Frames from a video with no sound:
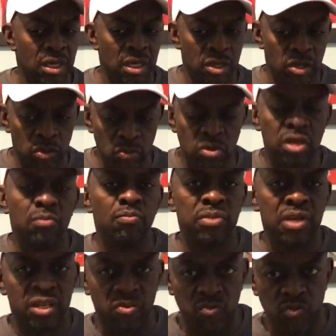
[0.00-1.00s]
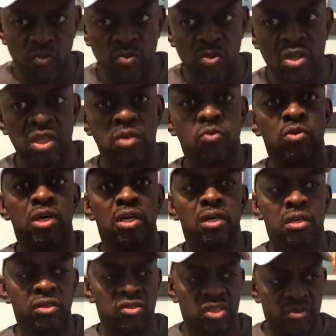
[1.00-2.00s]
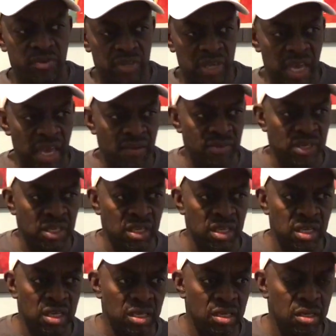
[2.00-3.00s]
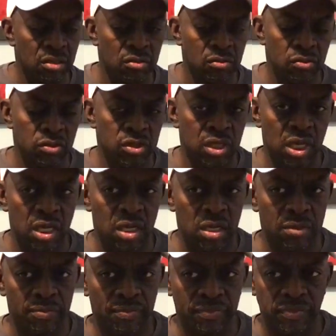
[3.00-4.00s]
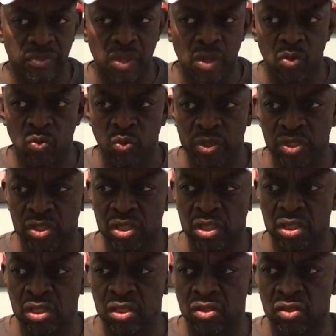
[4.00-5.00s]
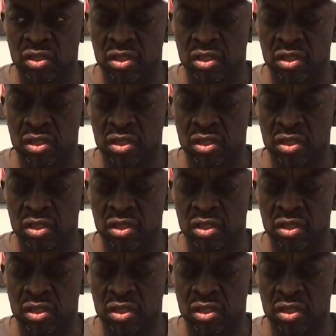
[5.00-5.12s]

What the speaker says: you can blend really well except for having any of those whiskeys